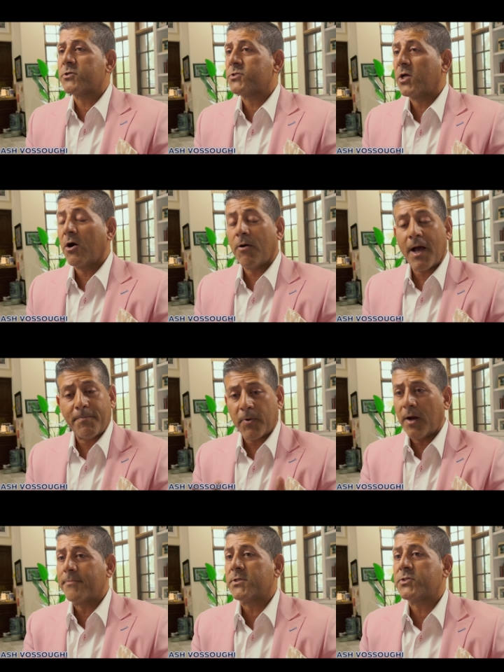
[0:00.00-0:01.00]
is no, I
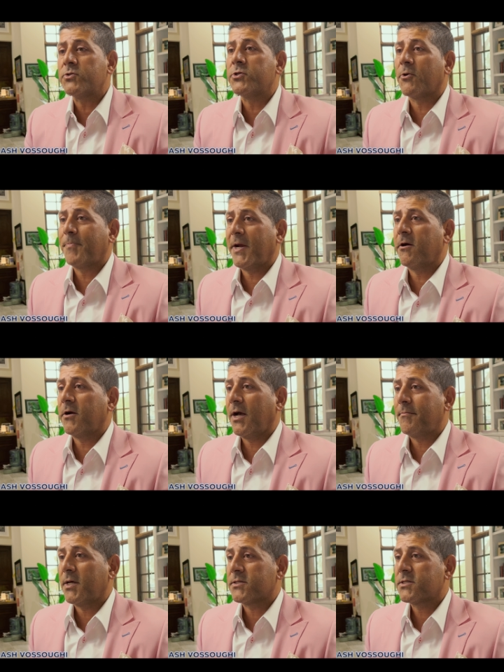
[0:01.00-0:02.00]
promise you your
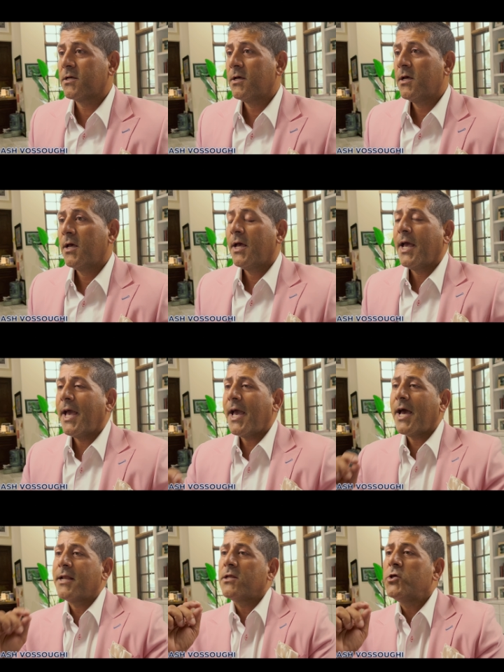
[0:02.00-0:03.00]
paradigm is.
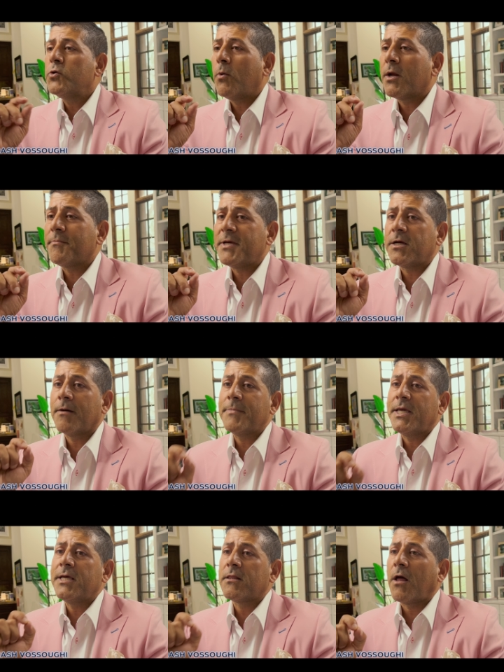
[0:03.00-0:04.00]
And you want to become
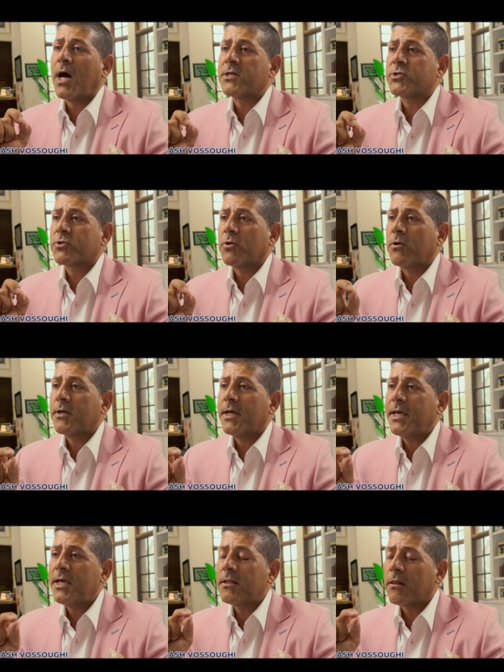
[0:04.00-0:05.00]
illogical.
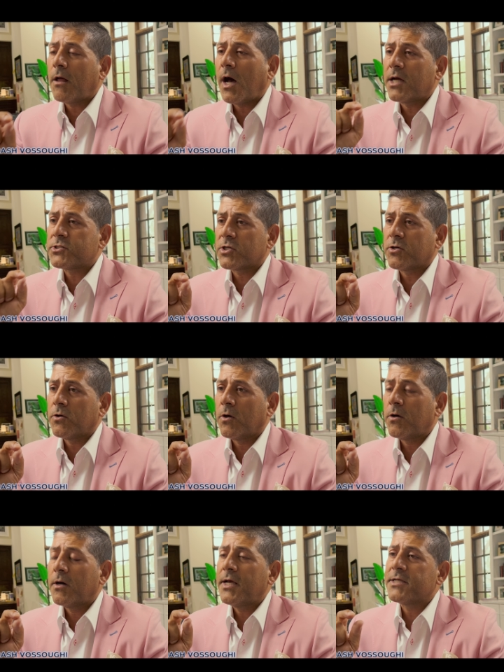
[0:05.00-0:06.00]

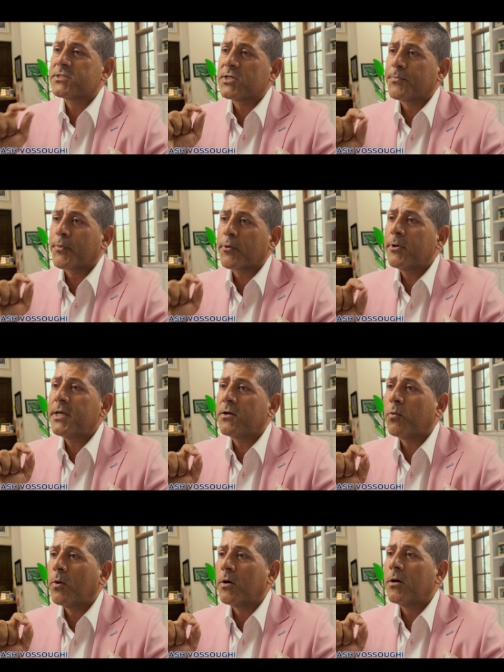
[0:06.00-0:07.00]
Illogical is the
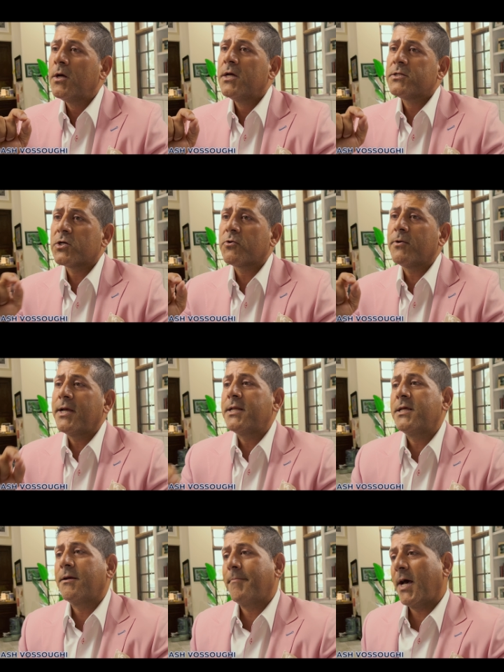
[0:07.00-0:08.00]
prequel to
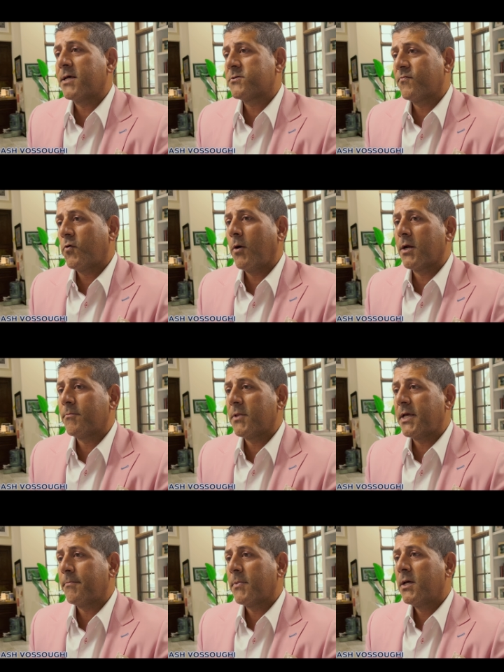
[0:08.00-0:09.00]
creating a massive quantum leap.